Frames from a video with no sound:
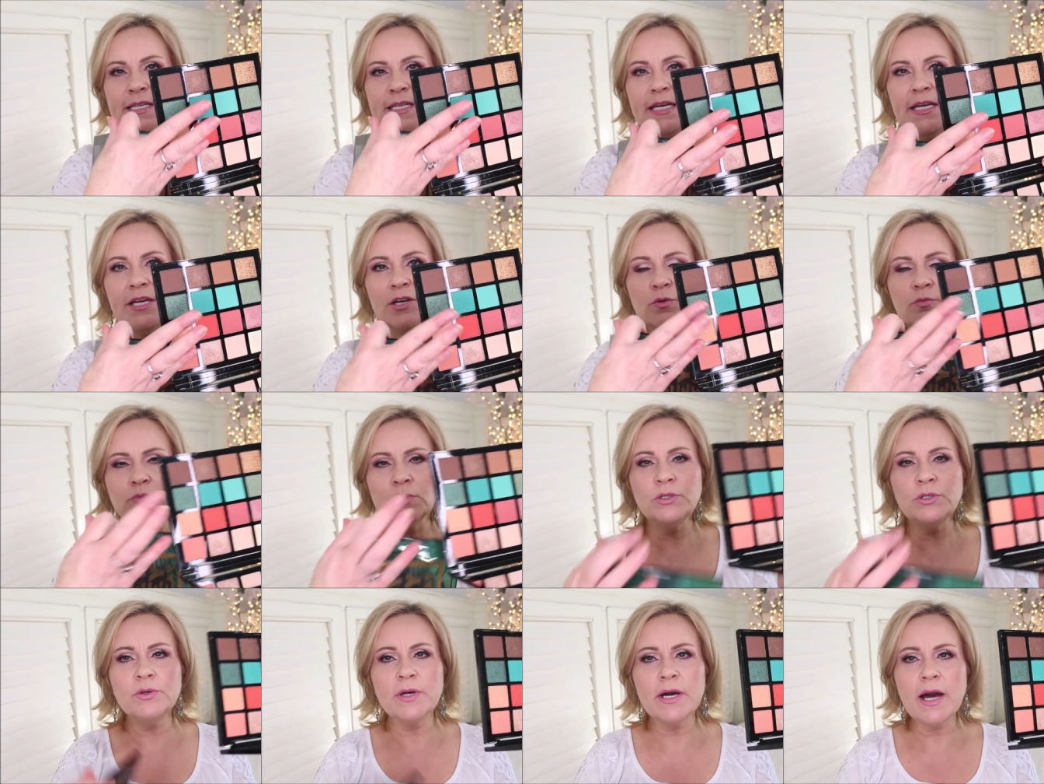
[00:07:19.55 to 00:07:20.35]
teal
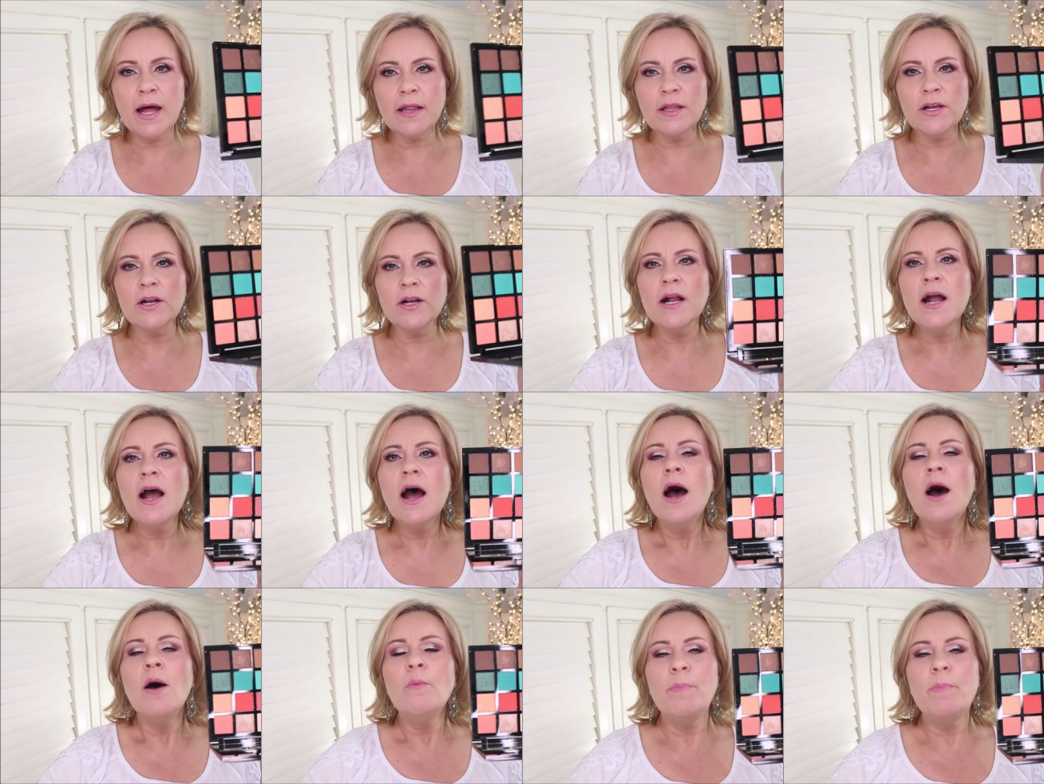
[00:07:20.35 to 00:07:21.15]
blue color,
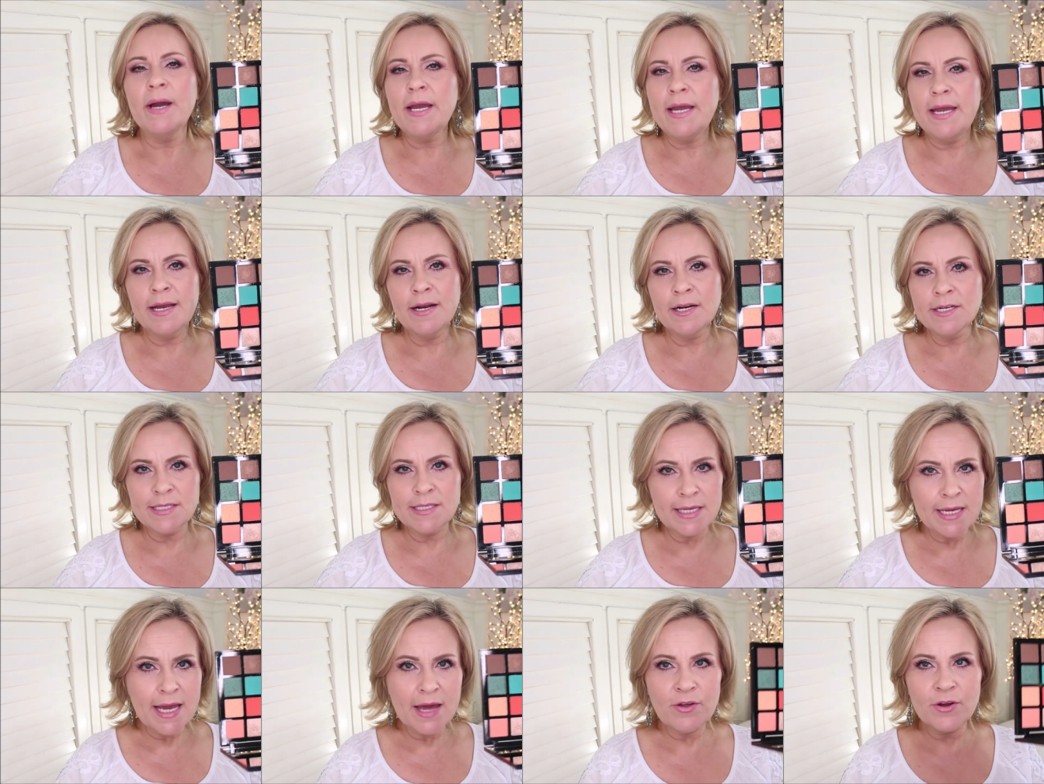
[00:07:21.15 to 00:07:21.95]
but here's
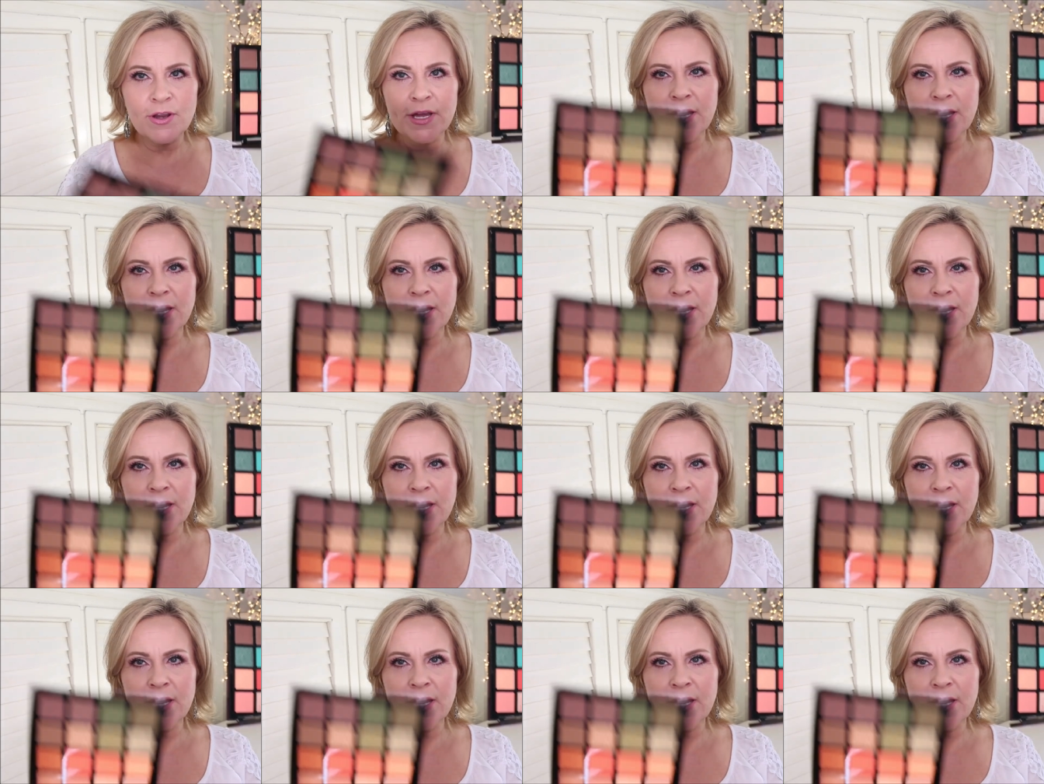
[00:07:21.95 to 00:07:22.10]
the other